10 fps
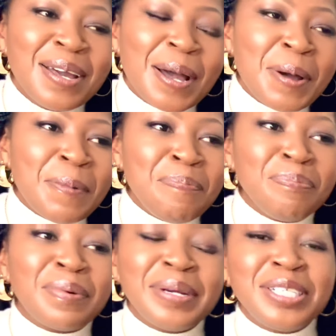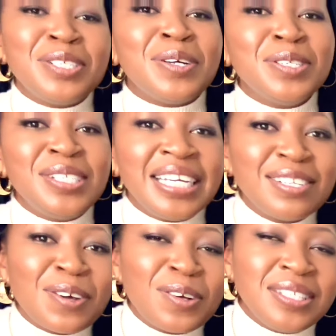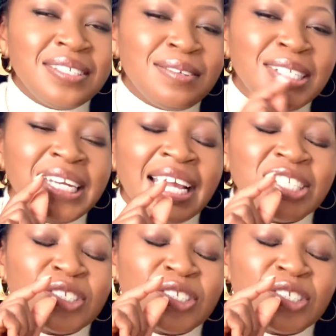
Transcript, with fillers: um, preach on TikTok because there's only like